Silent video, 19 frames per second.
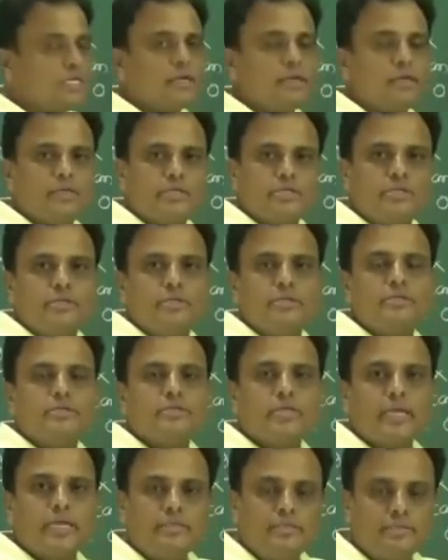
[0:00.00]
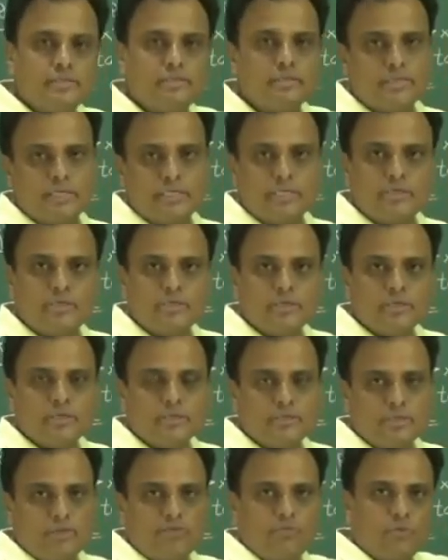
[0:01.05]
inclination is 90 degrees.
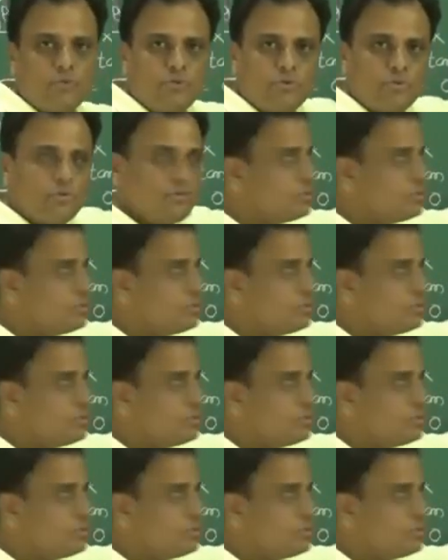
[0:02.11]
Therefore,